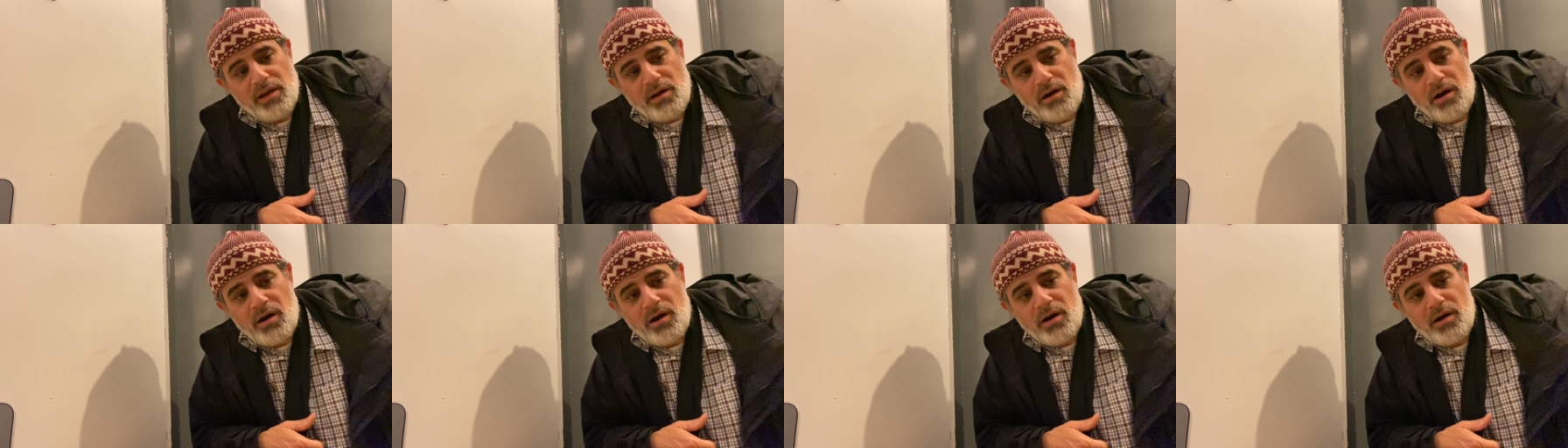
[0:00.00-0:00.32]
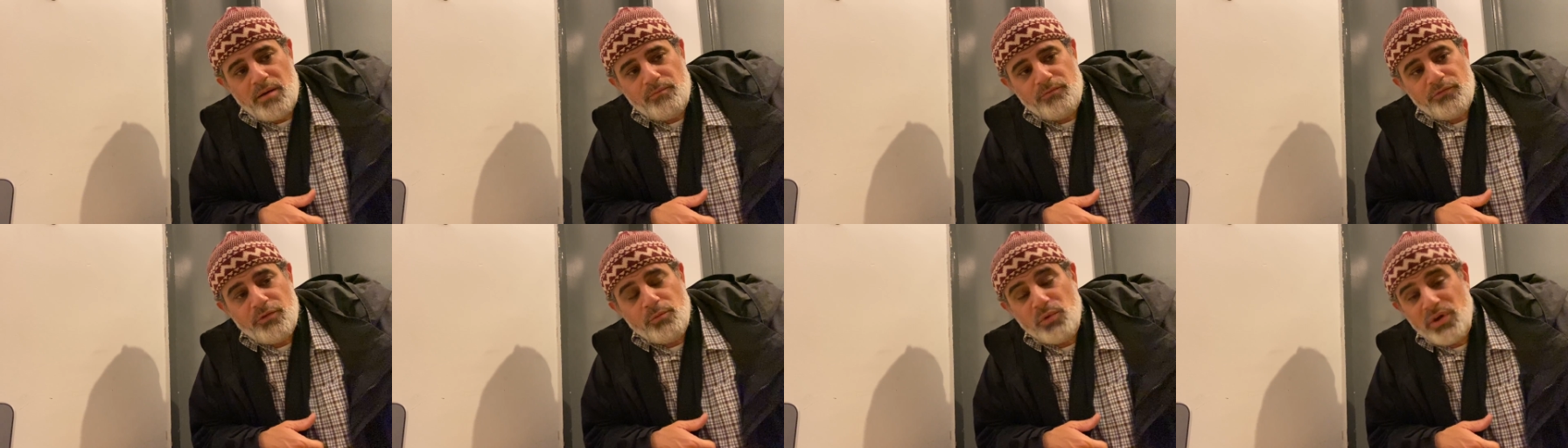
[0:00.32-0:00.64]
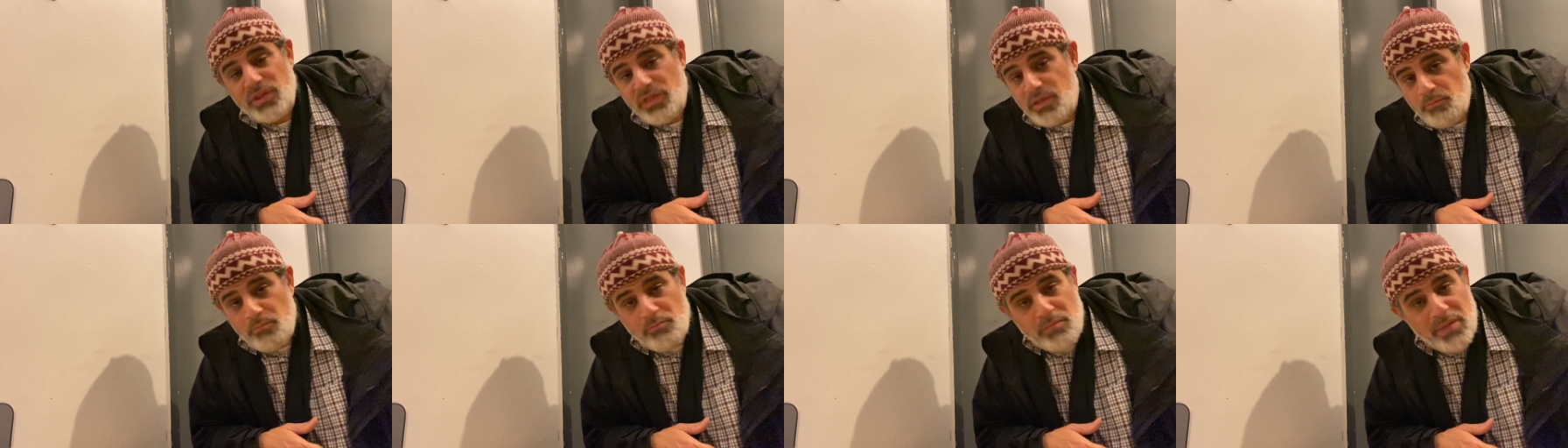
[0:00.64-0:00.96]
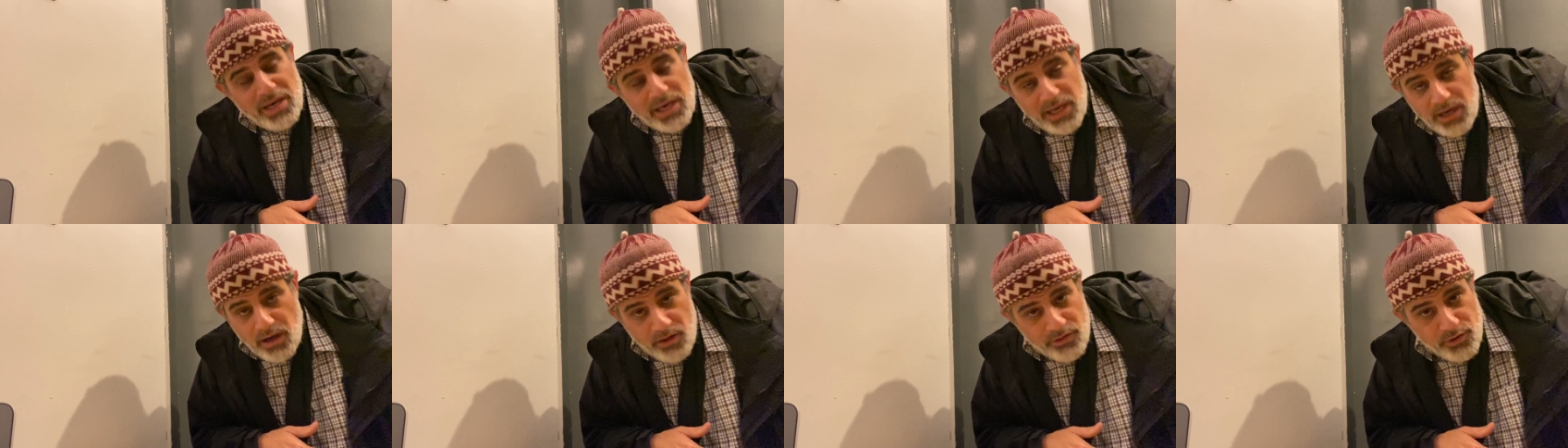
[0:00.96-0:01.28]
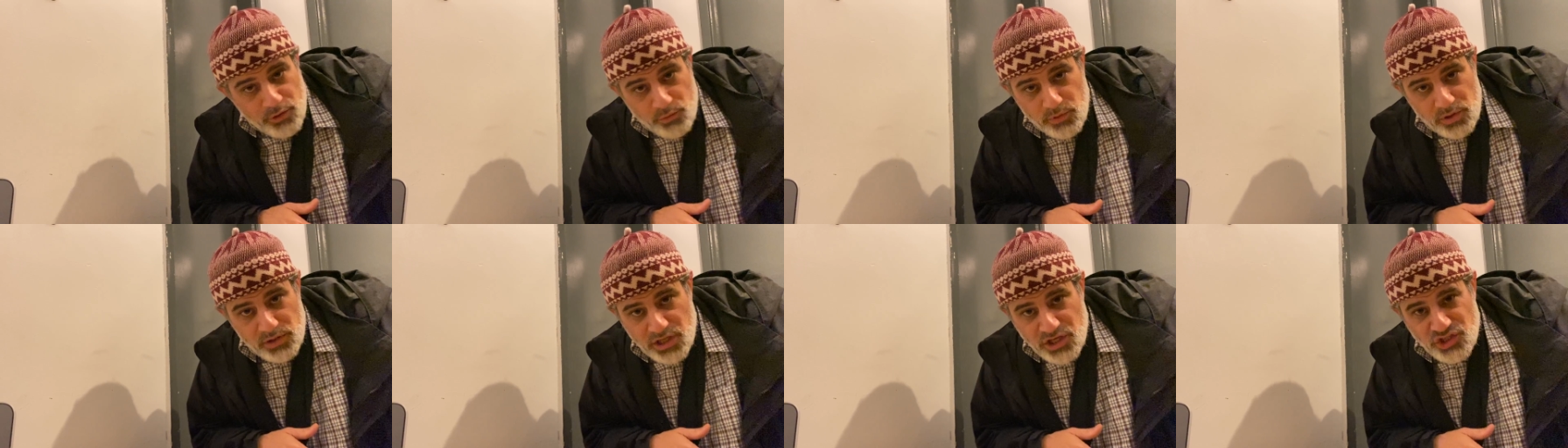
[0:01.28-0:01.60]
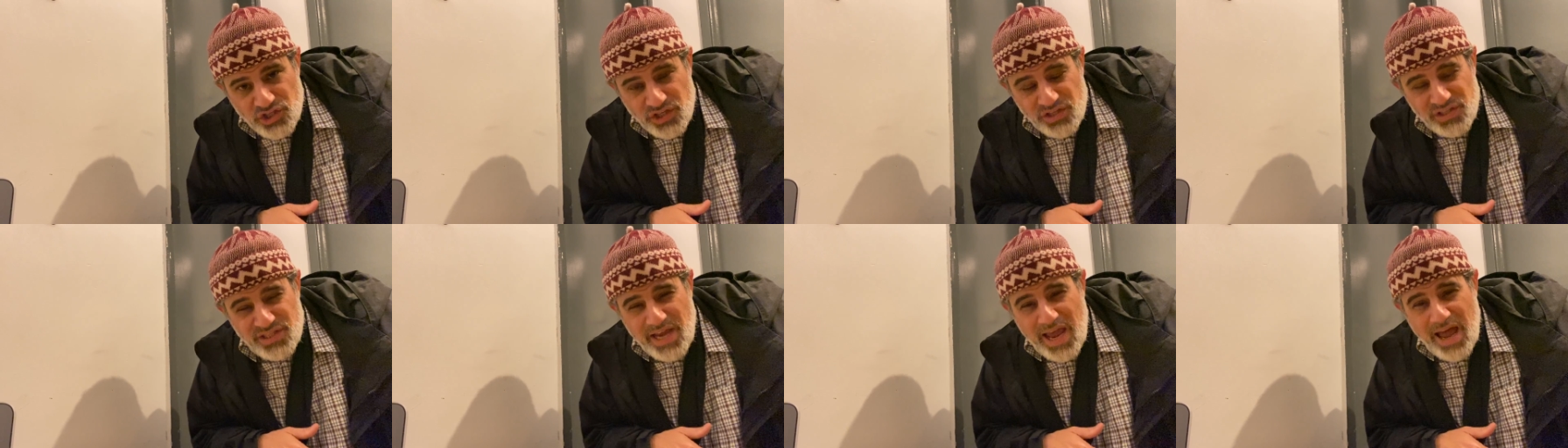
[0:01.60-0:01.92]
um, from with many other
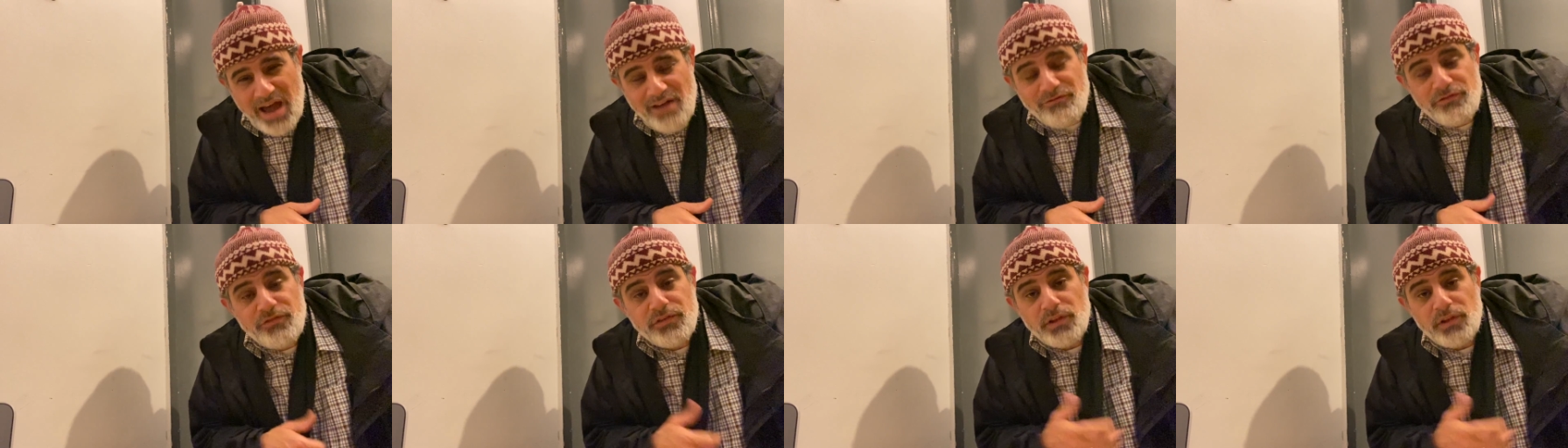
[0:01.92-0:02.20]
religions have